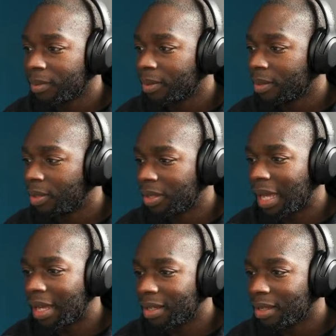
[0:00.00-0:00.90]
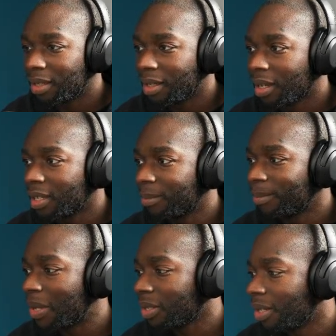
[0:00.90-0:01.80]
Look at that. A custom
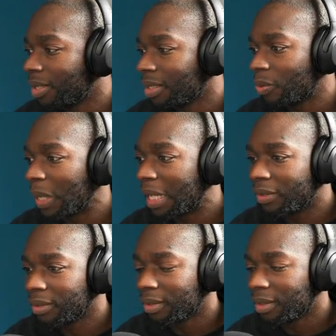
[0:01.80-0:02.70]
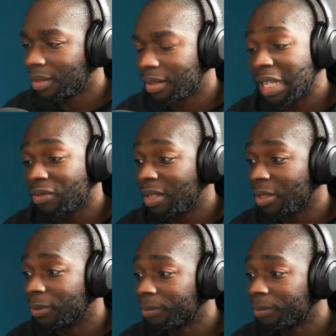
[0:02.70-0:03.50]
mouse cursor. Wow. That's really cool.